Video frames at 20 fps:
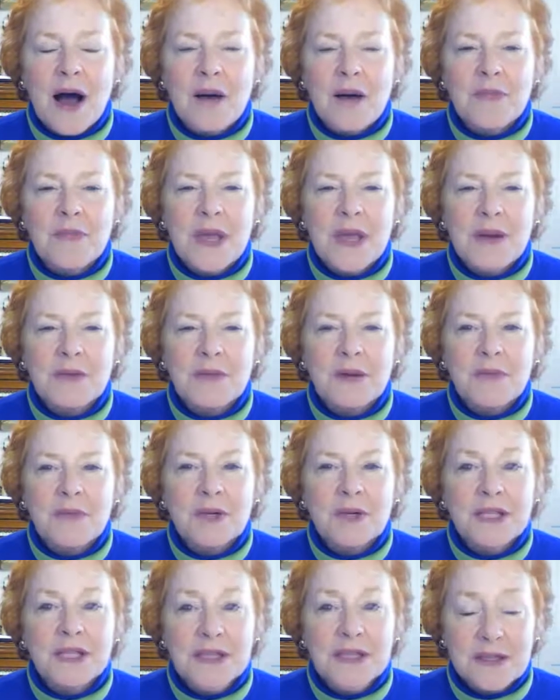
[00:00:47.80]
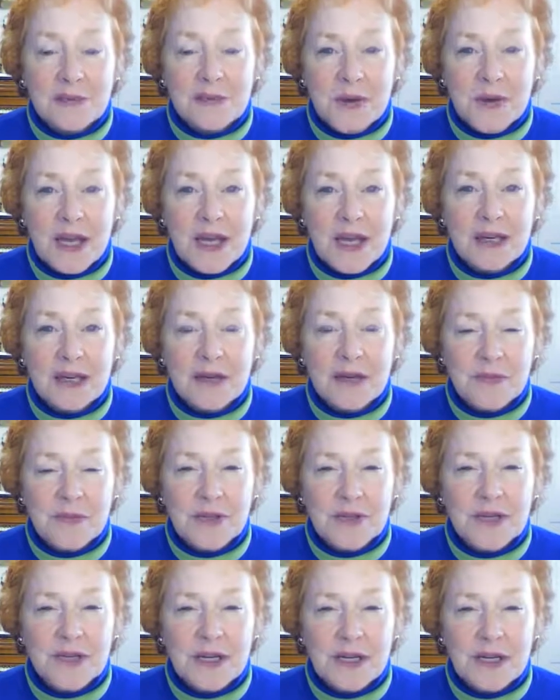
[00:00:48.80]
be able to participate in
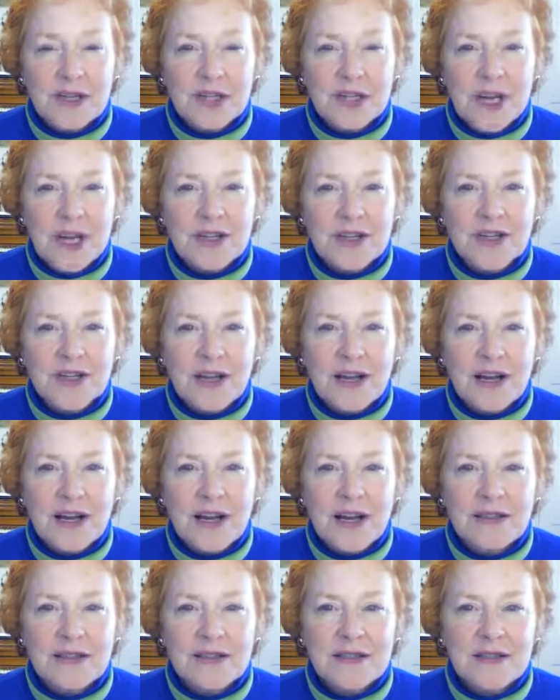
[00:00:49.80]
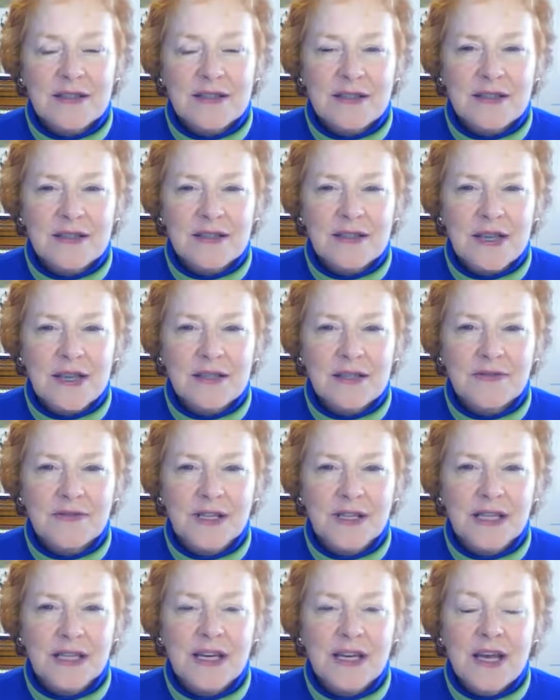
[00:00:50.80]
music education classes
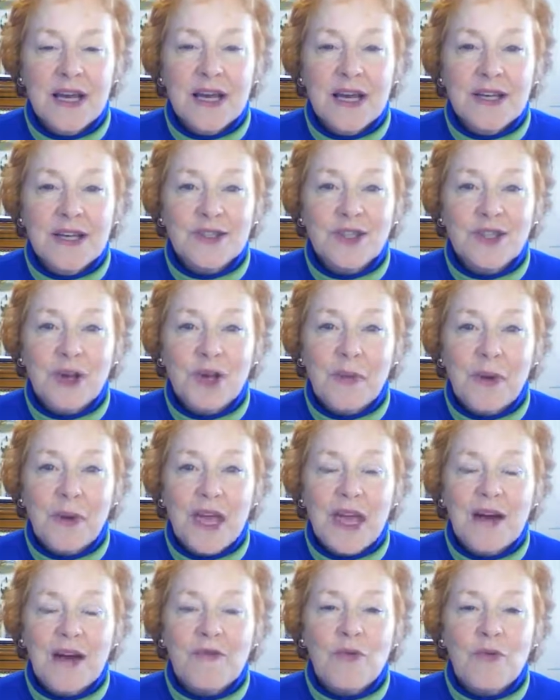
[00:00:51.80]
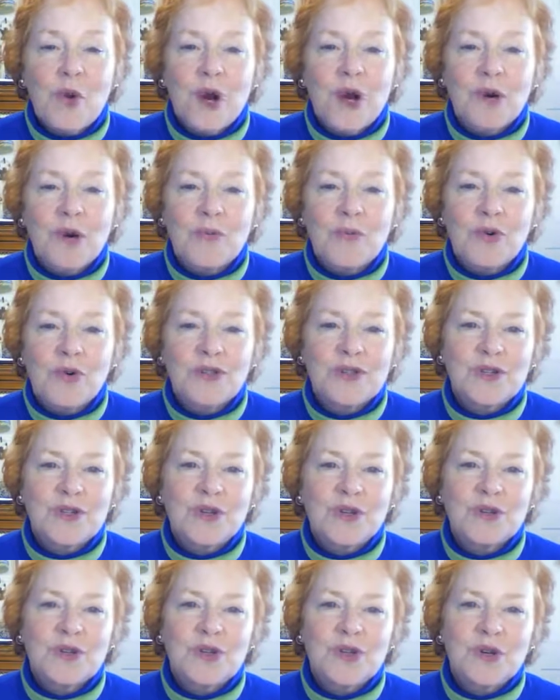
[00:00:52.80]
successfully. So you may have one or more
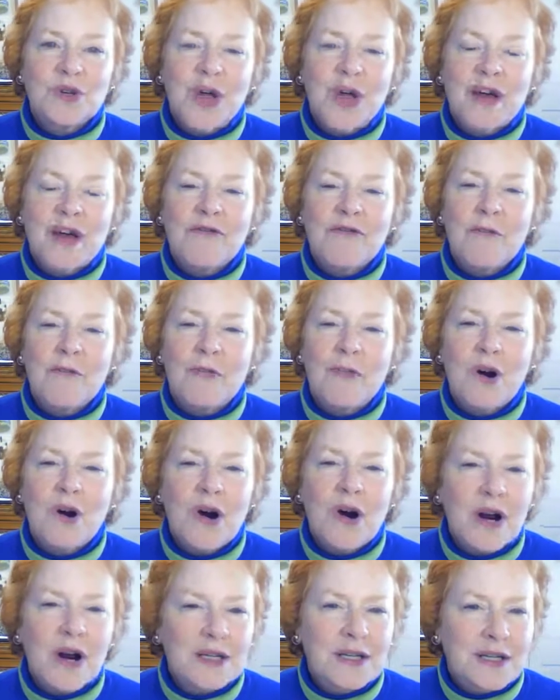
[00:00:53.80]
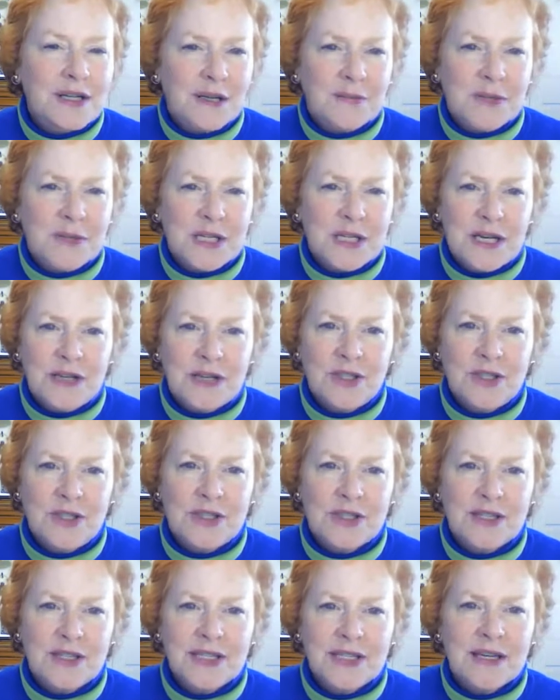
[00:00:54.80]
students who have marked
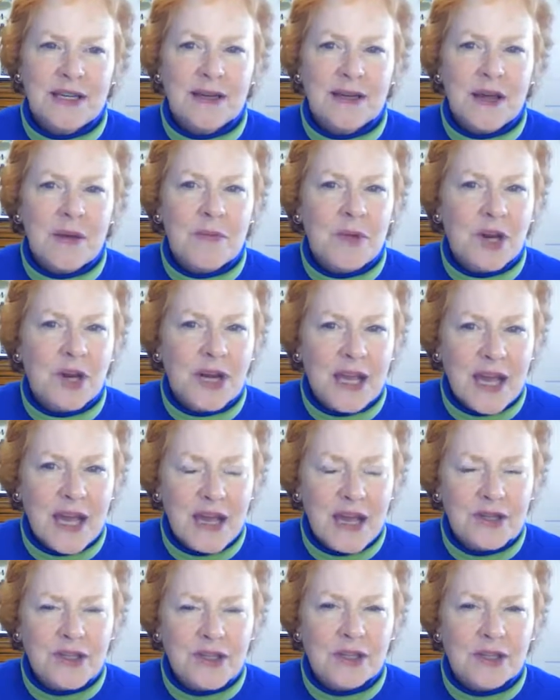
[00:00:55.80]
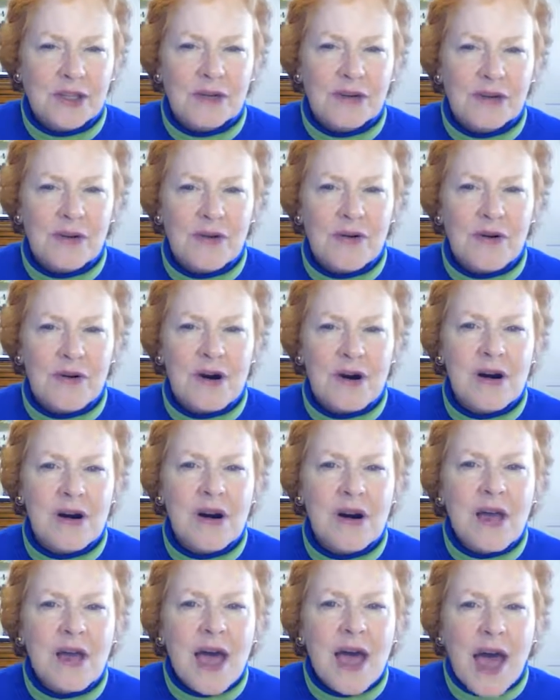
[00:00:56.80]
limitations in communication or
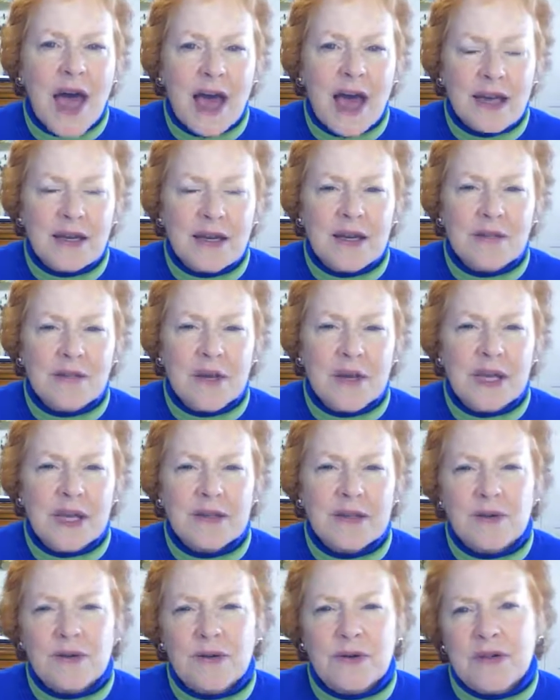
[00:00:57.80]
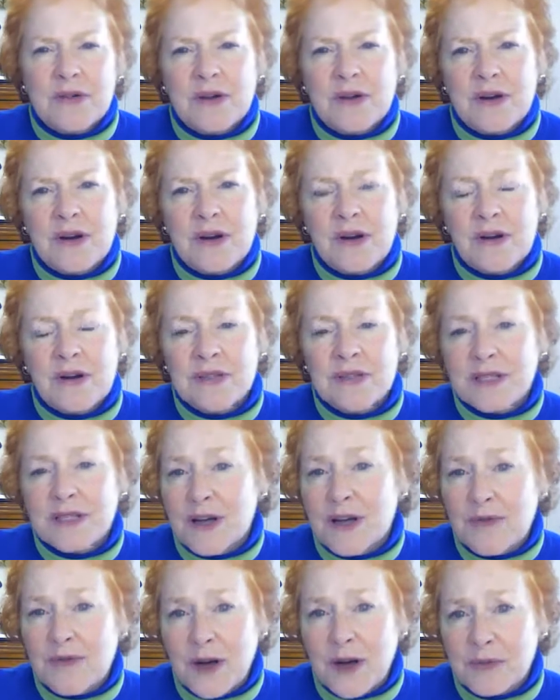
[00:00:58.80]
academics or their
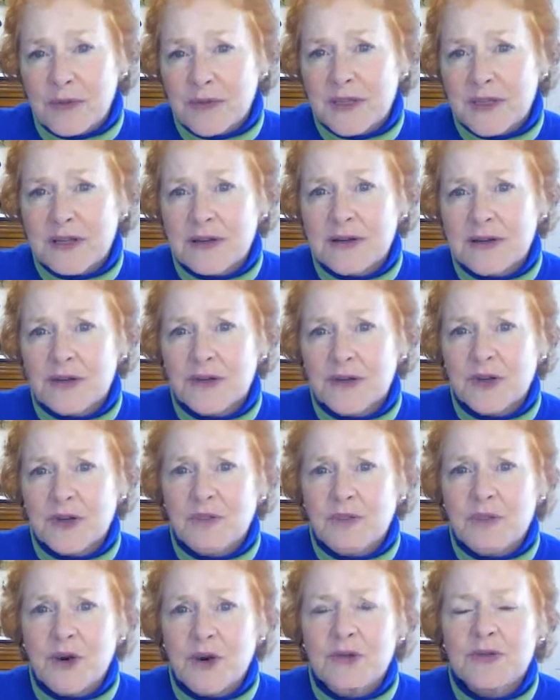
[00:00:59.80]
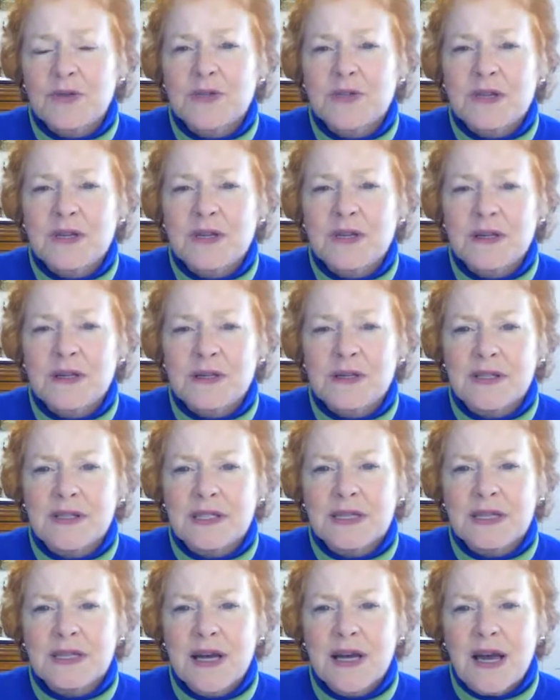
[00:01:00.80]
self-help skills or motor skills